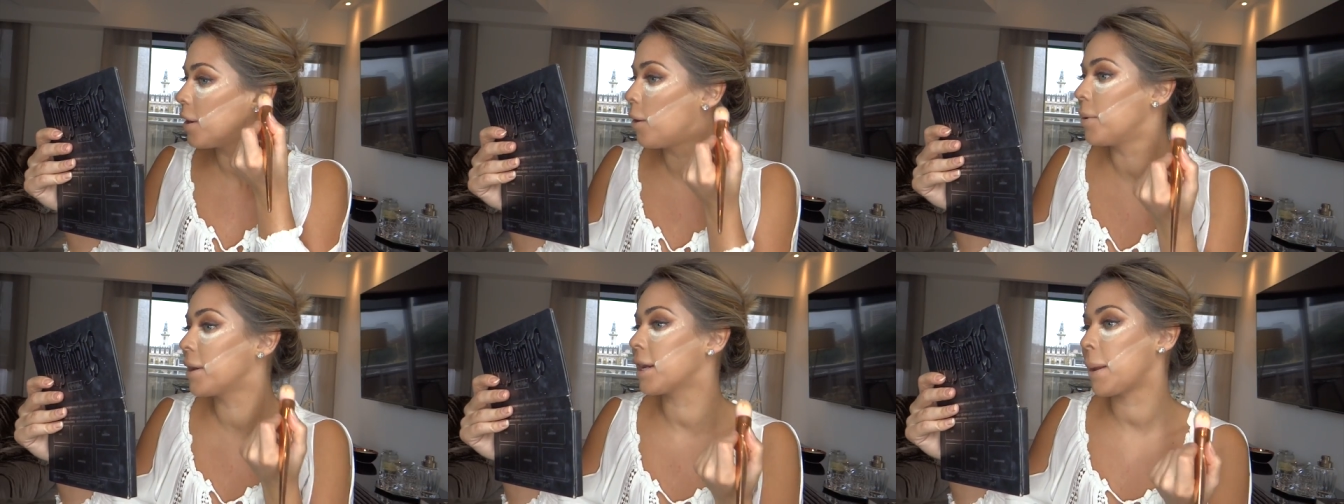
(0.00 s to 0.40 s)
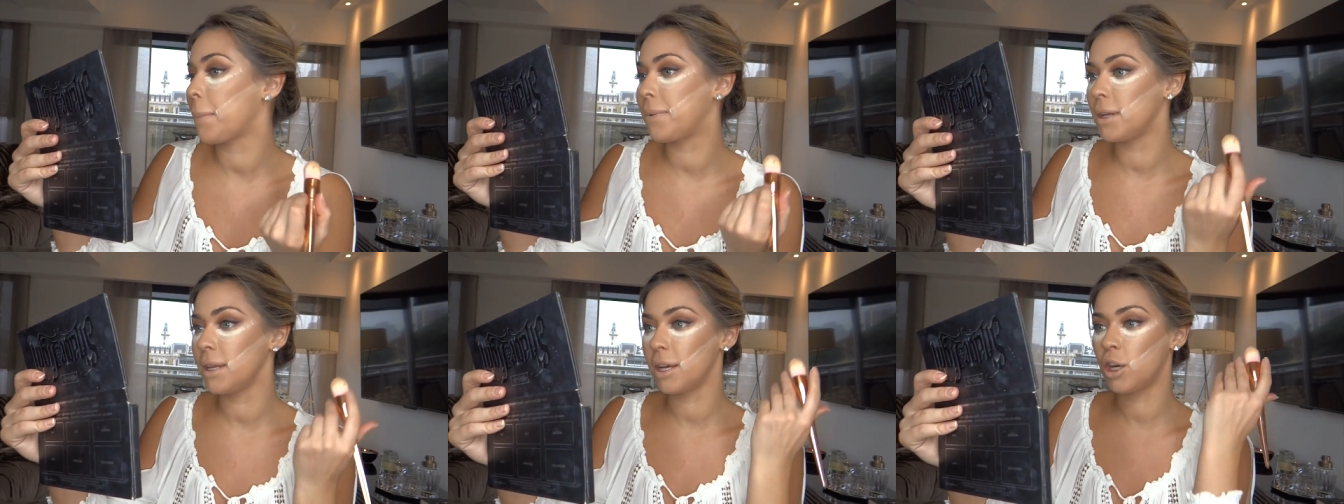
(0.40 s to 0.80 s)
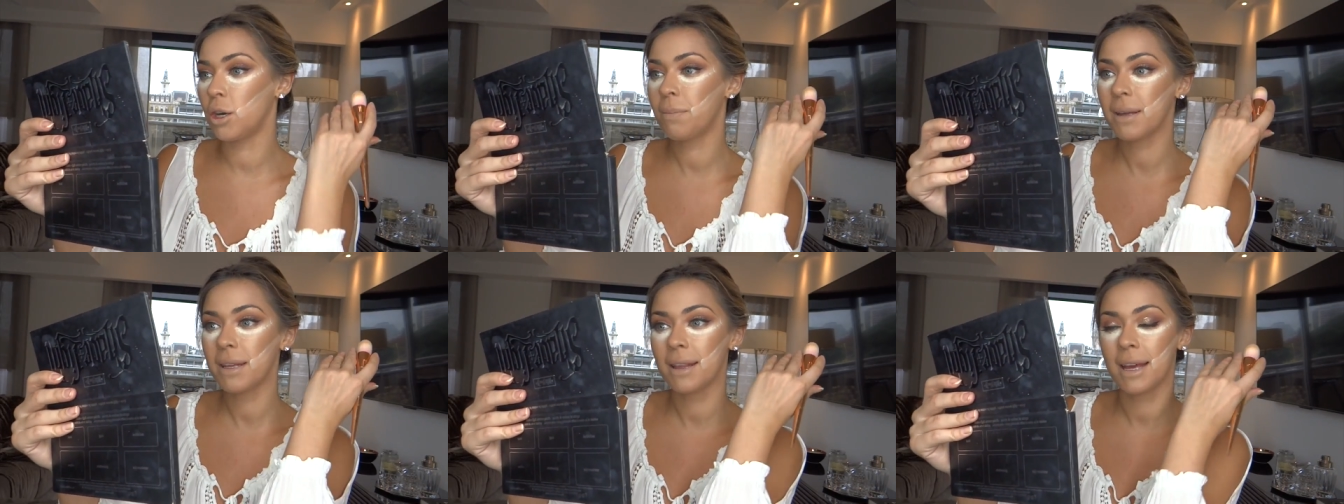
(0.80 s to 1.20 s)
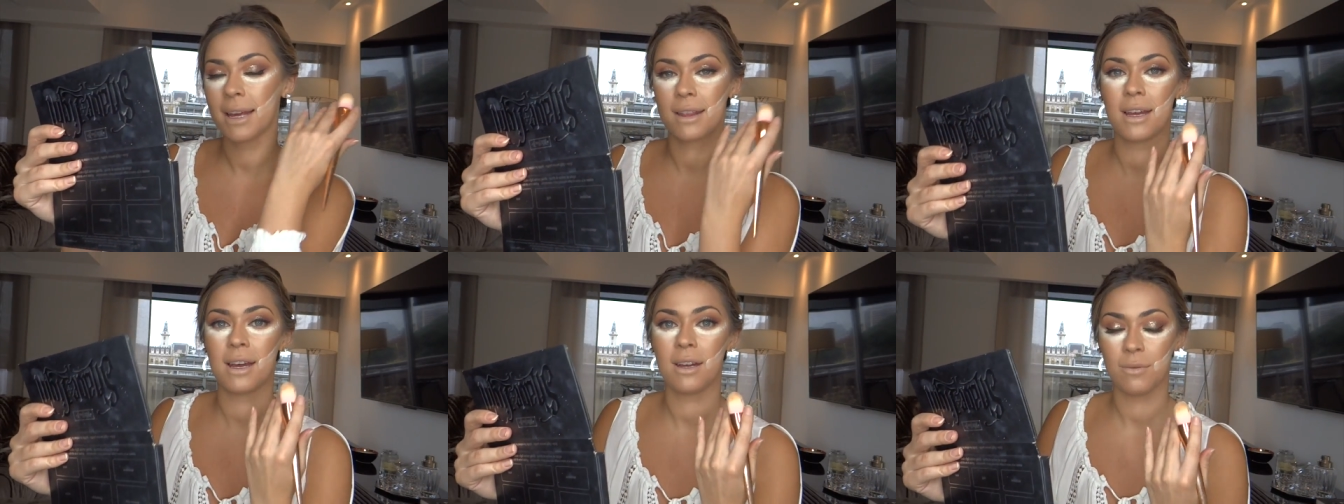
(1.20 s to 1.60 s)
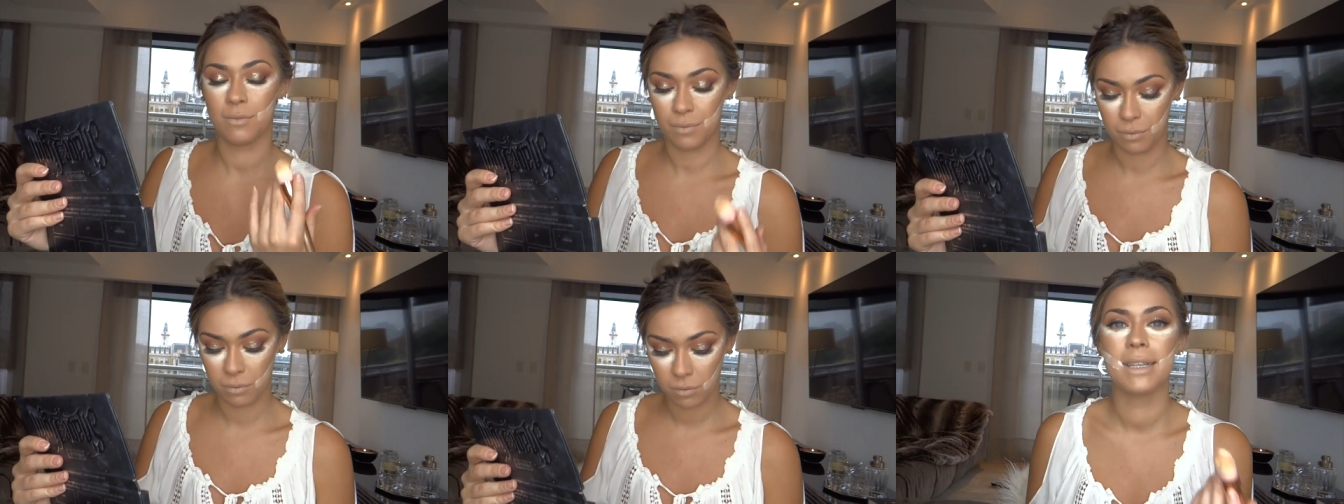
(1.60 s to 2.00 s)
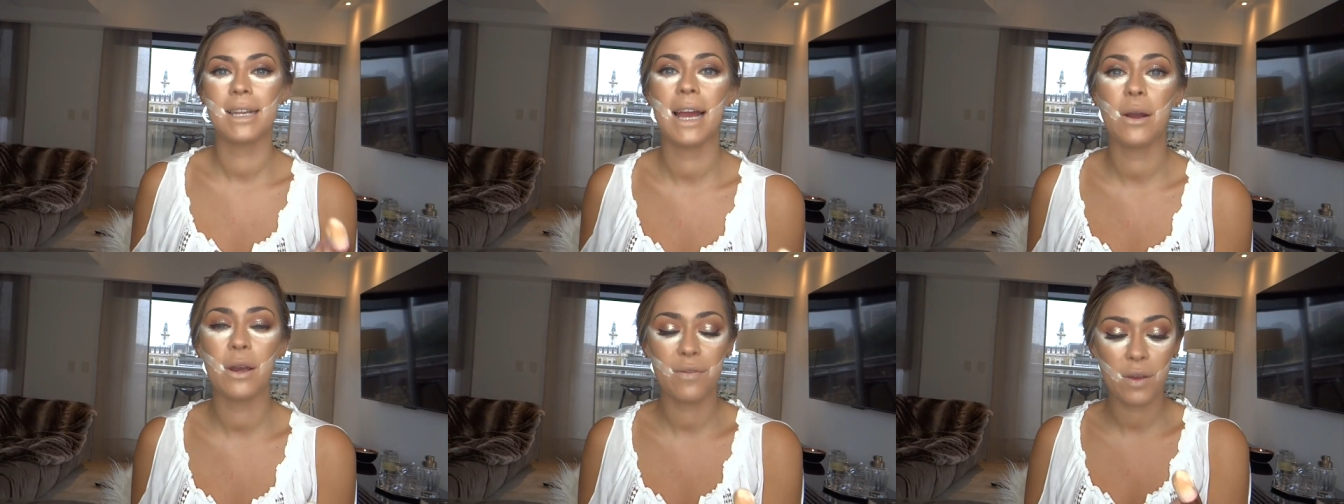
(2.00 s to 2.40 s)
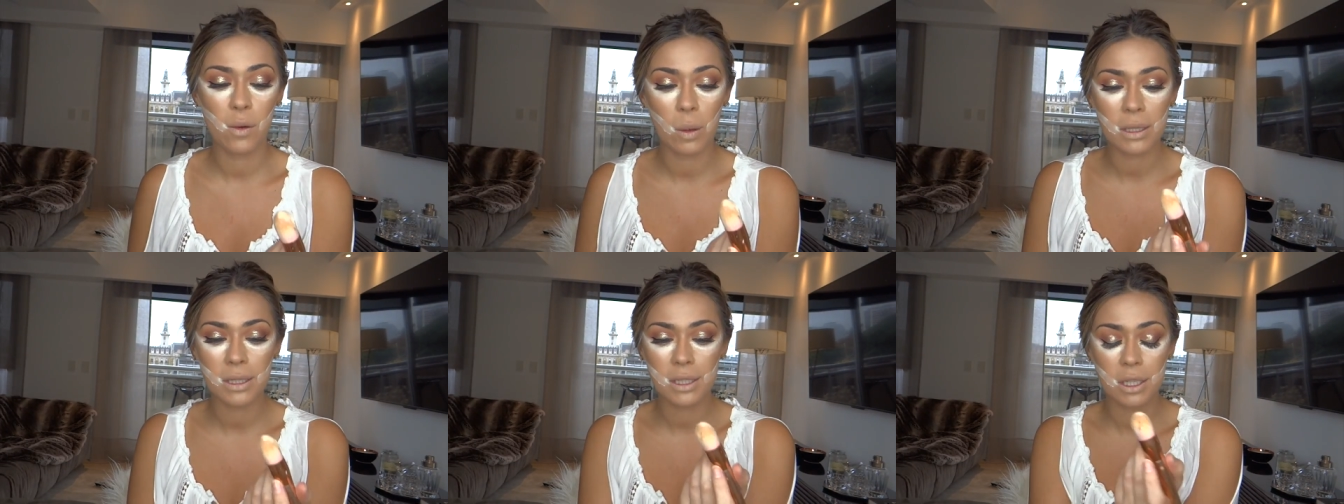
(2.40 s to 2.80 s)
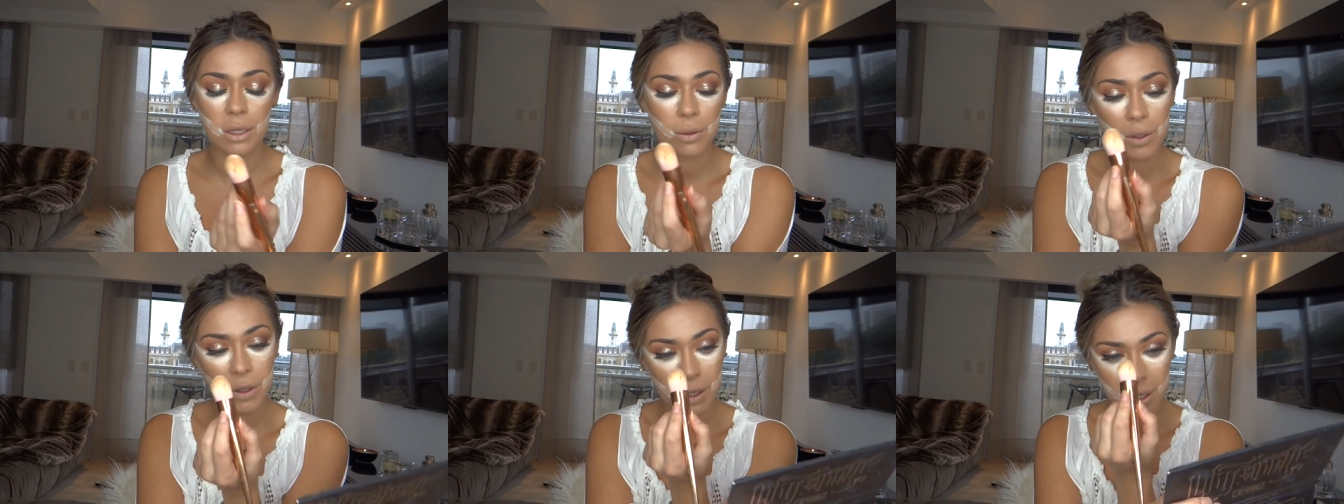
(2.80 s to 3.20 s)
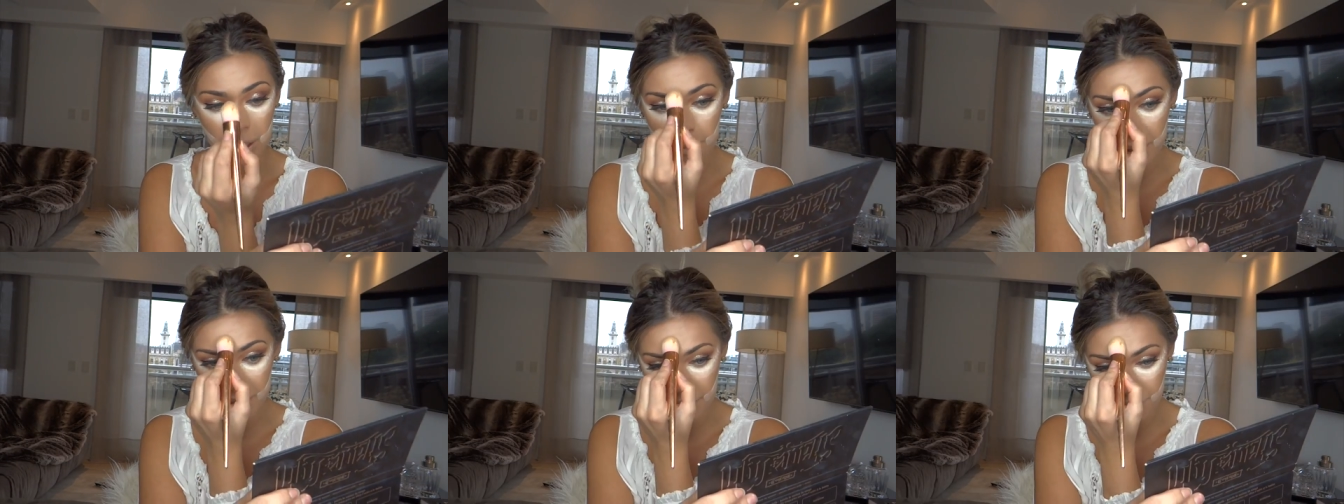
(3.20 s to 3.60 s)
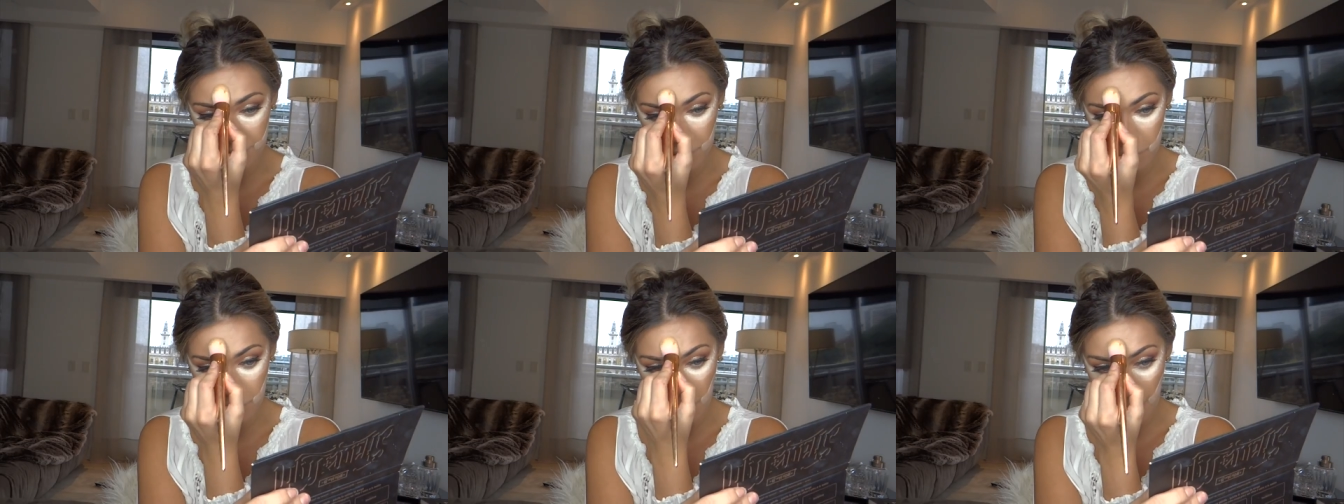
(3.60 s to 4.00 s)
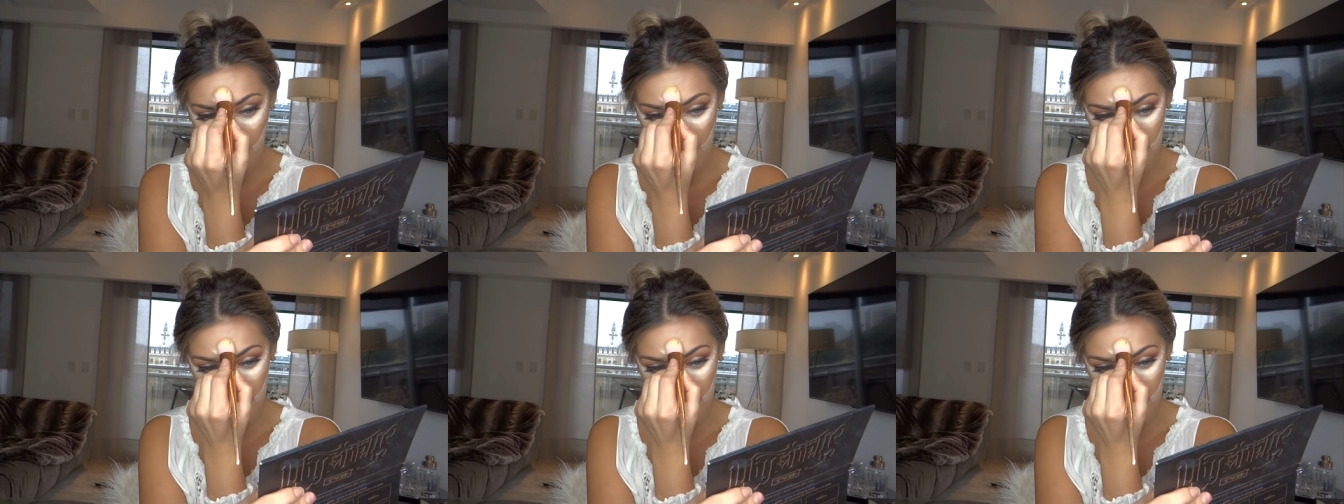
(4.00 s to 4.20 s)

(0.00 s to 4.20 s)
and we're going to pull it up like that. Now if you want to, you can apply a few